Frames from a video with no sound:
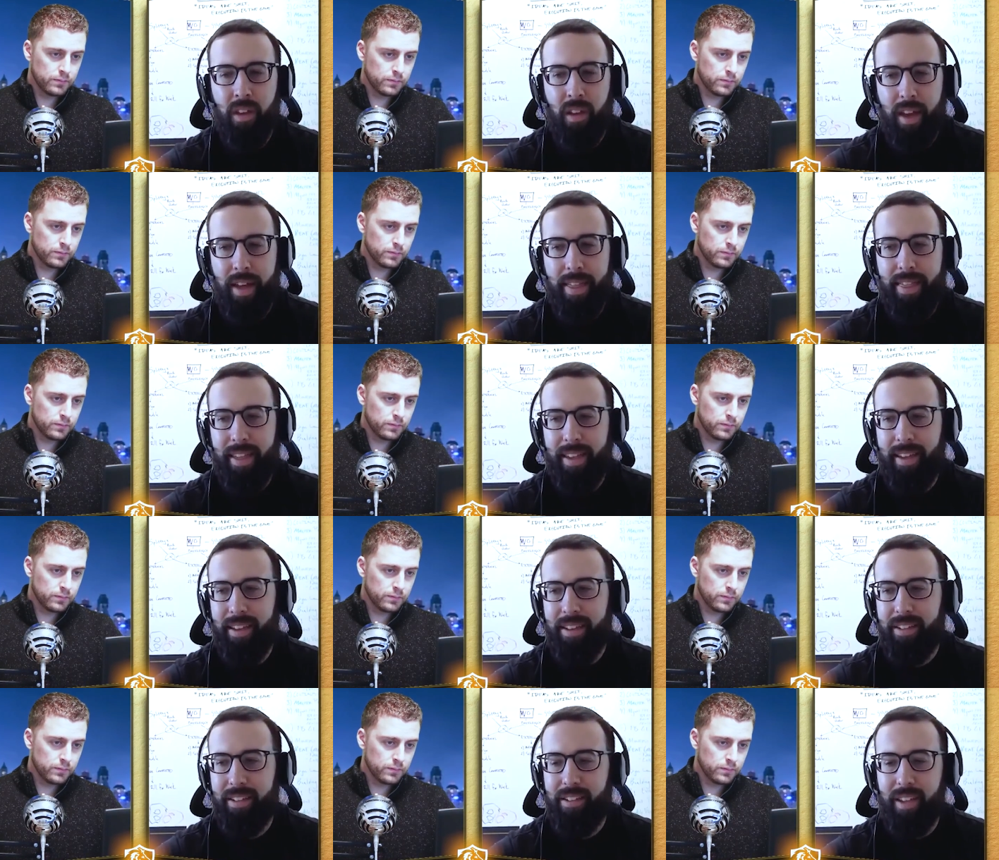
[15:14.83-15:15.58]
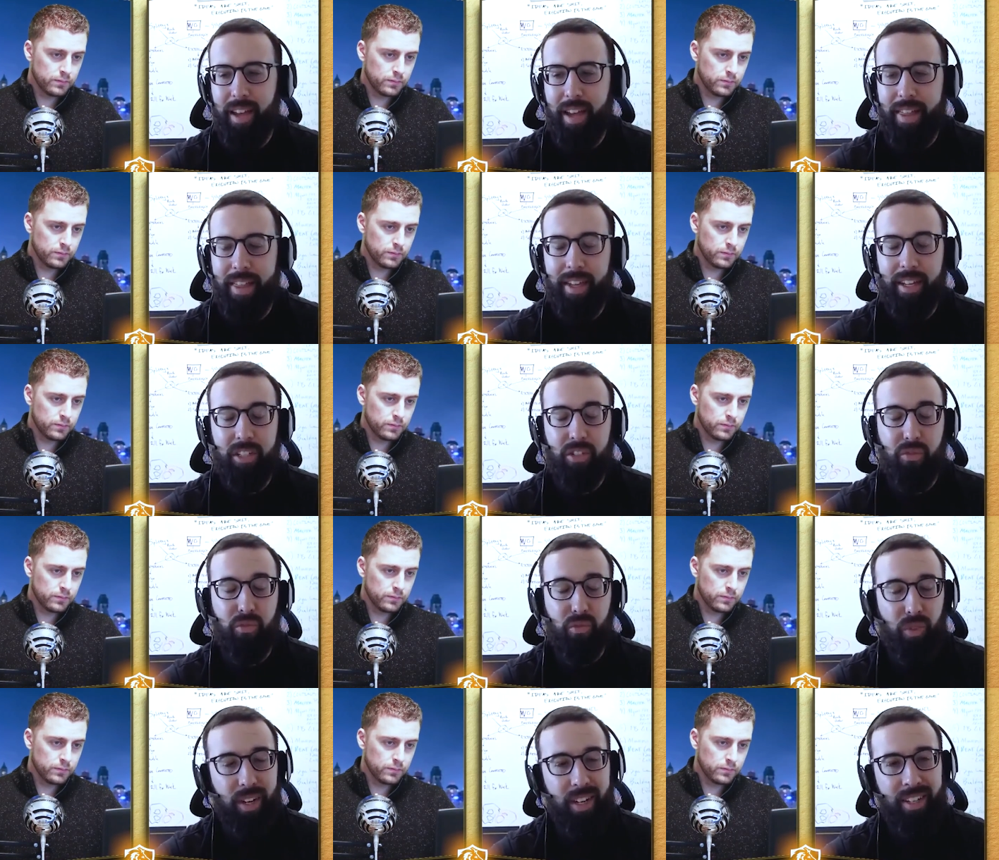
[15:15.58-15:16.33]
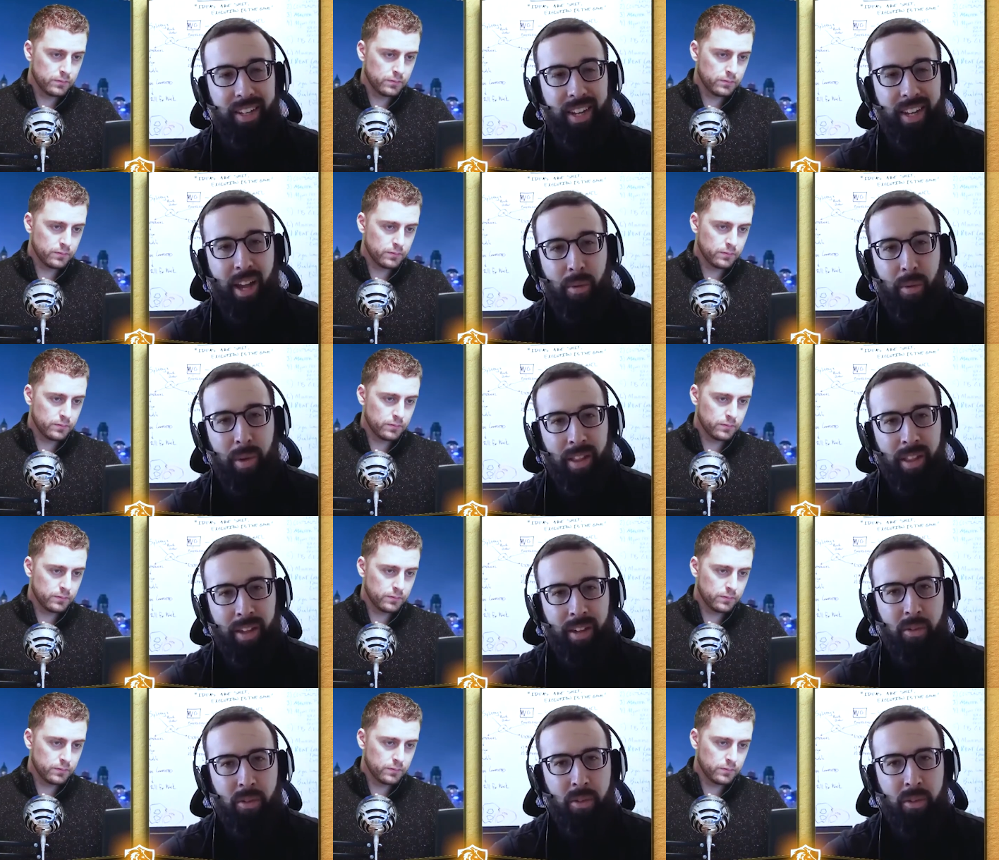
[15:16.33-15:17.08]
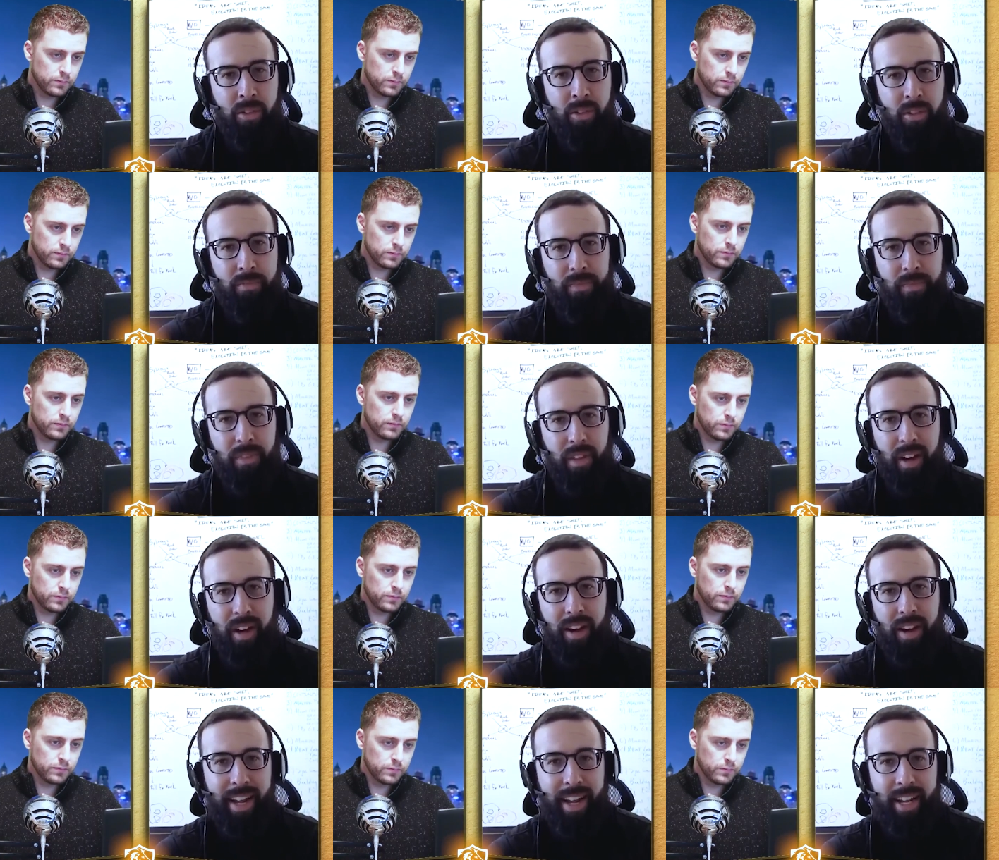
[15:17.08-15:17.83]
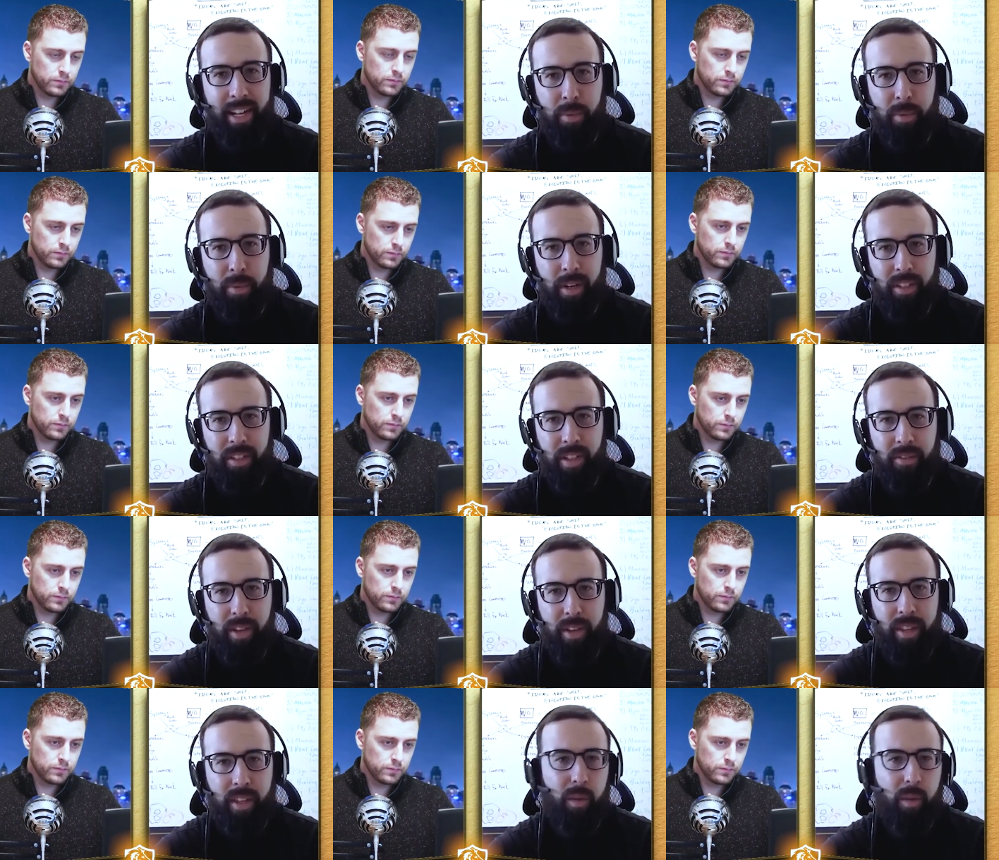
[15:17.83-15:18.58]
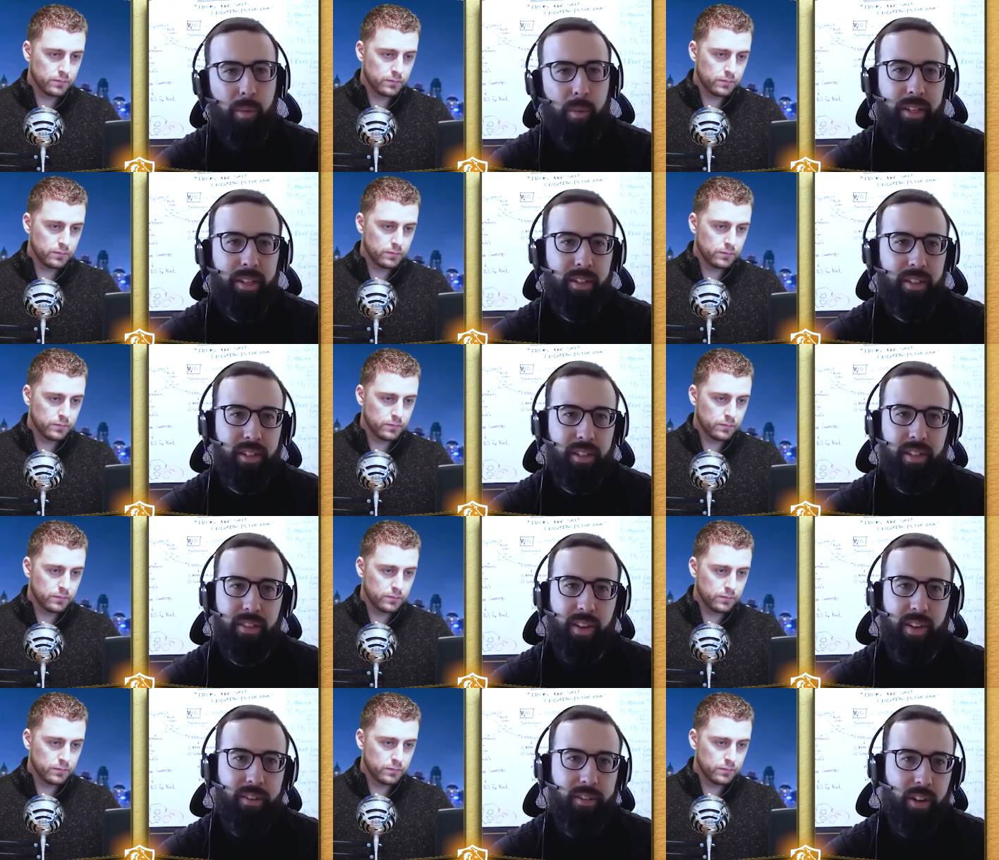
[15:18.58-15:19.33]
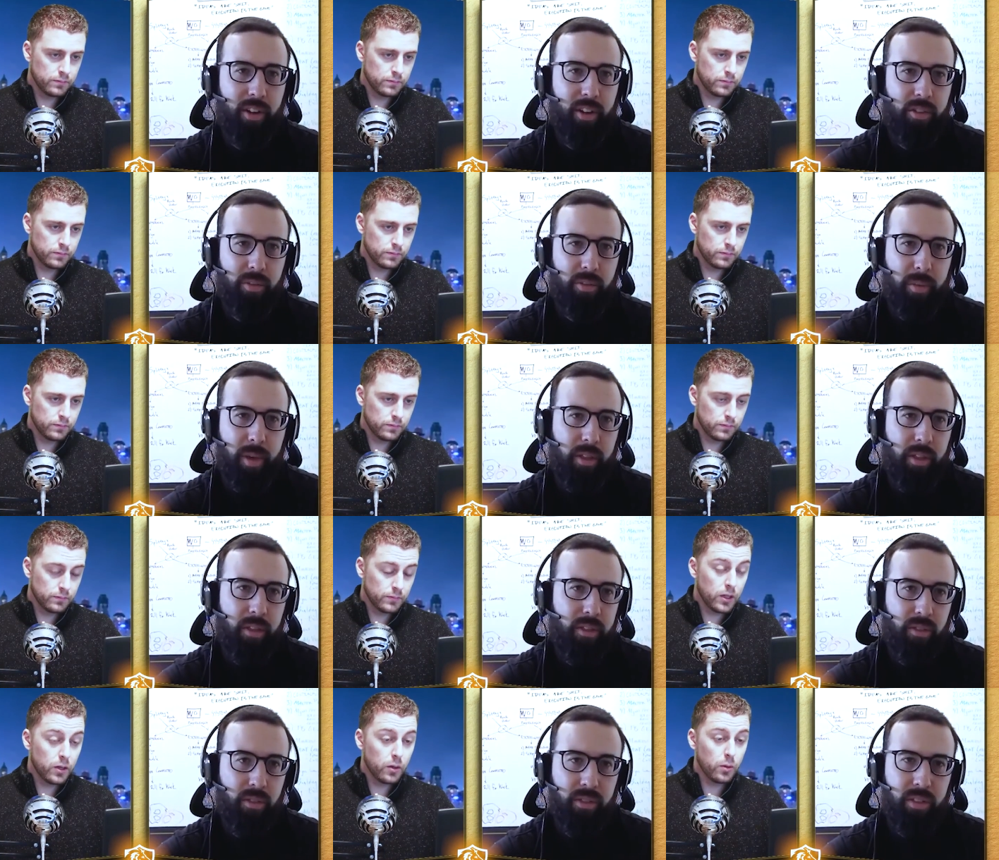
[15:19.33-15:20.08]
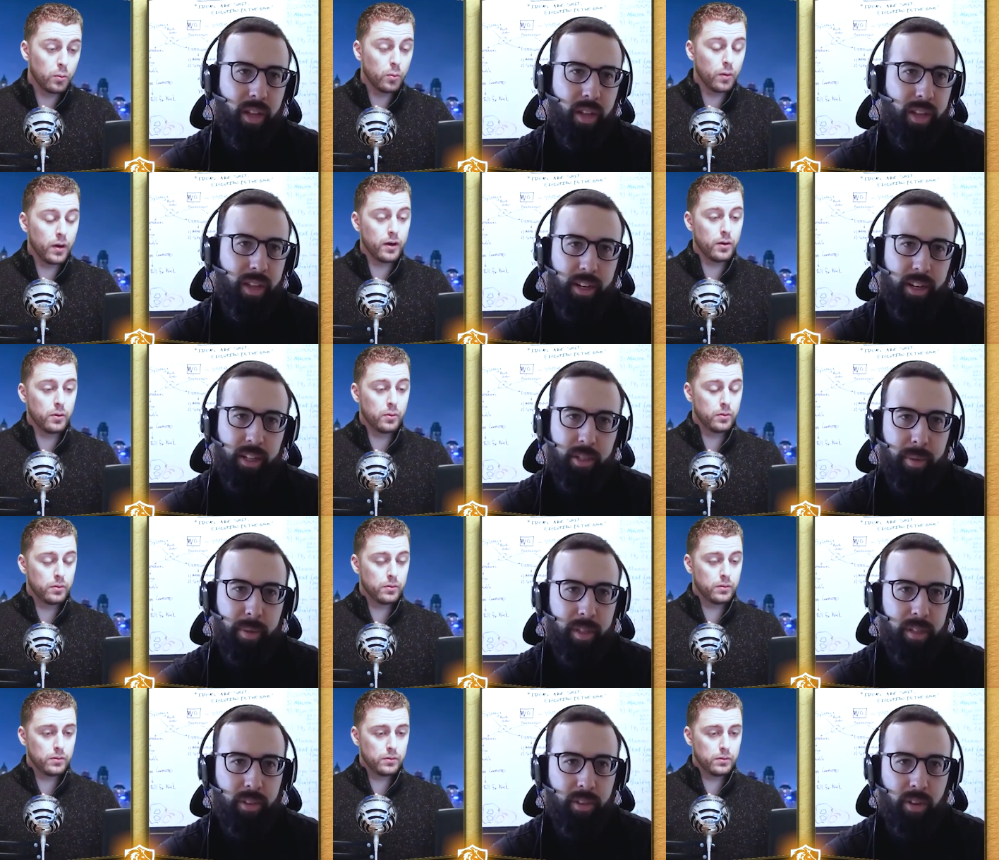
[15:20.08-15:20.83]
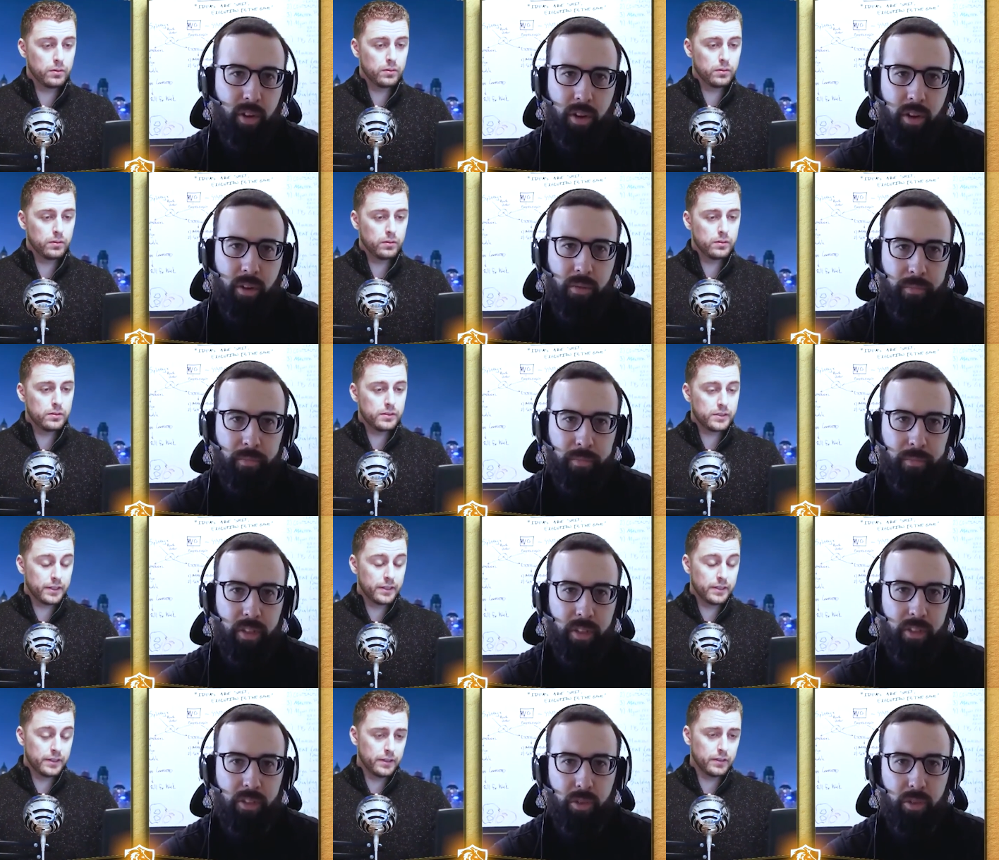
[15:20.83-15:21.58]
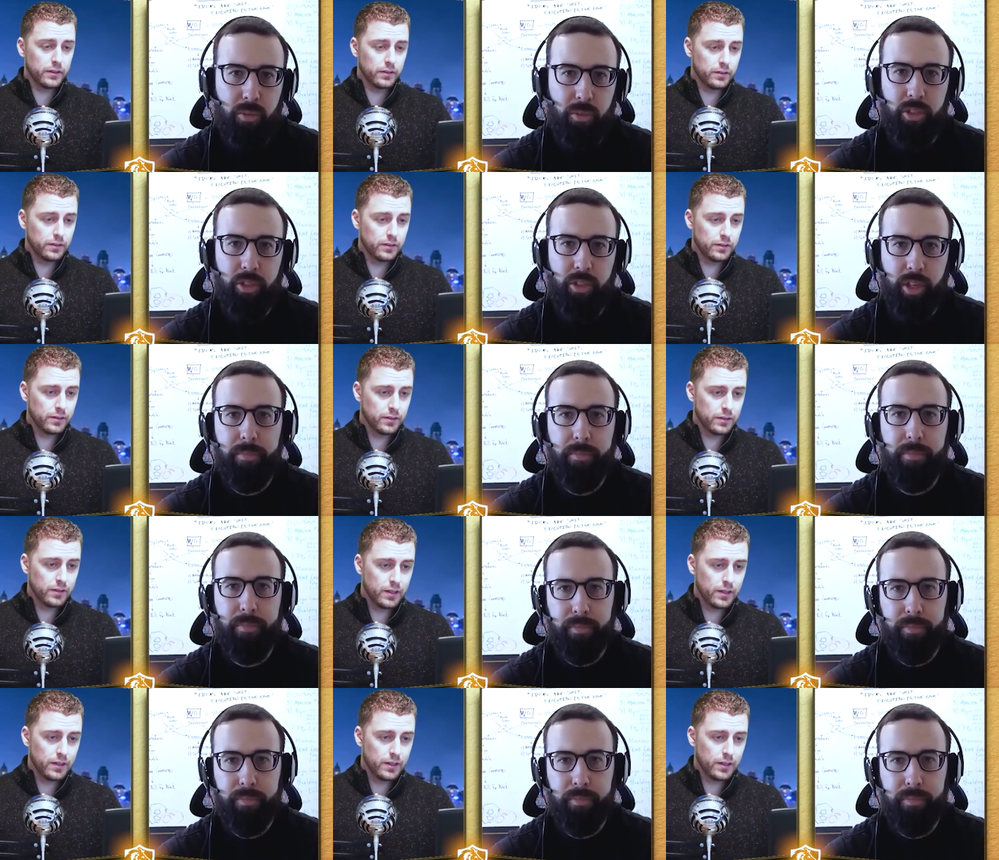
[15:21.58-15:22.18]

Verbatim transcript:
Speaker 1: I think it's free to DIY landlords. On an enterprise level, I think we pay $65 a month. So it's not that expensive at all. It's a good deal.